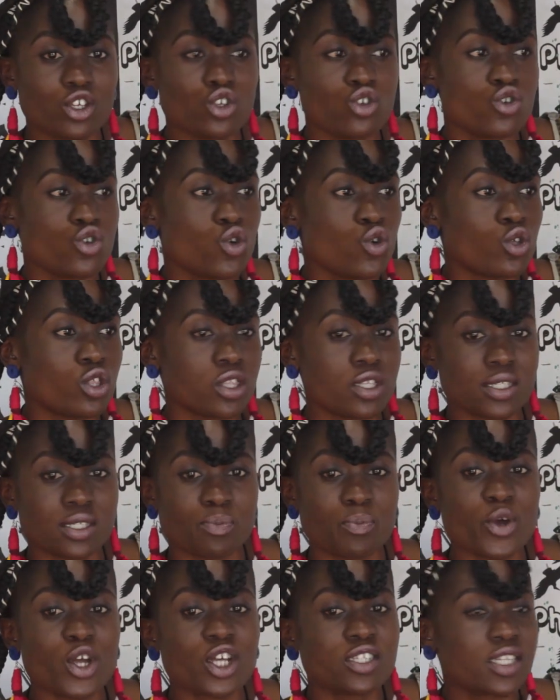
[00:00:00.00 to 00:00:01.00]
you know, this
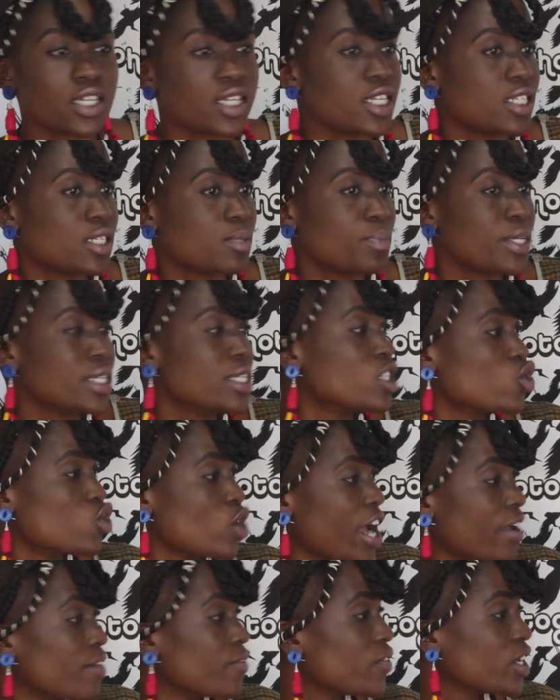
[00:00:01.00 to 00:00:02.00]
person has been
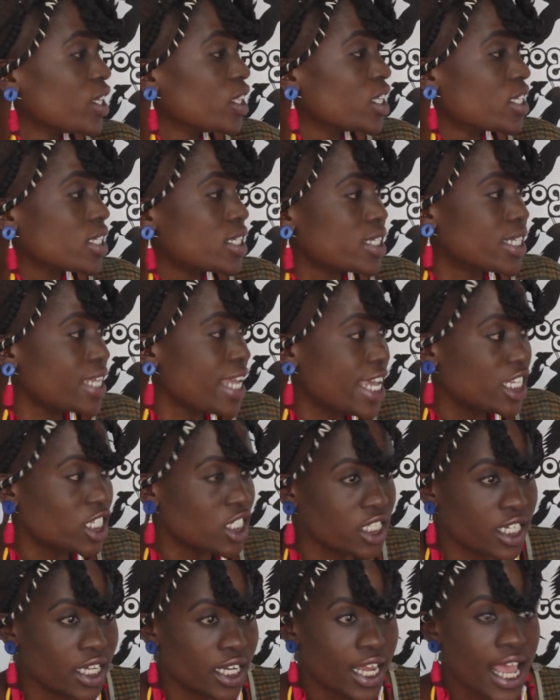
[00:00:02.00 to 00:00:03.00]
driving this
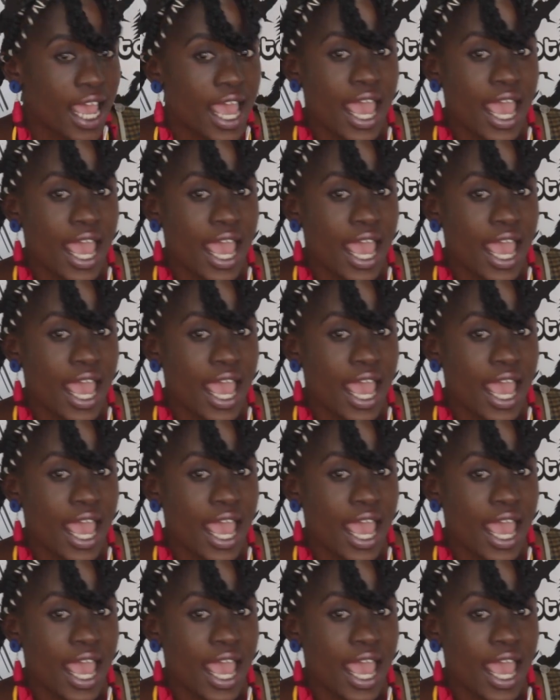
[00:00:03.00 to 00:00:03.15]
nation.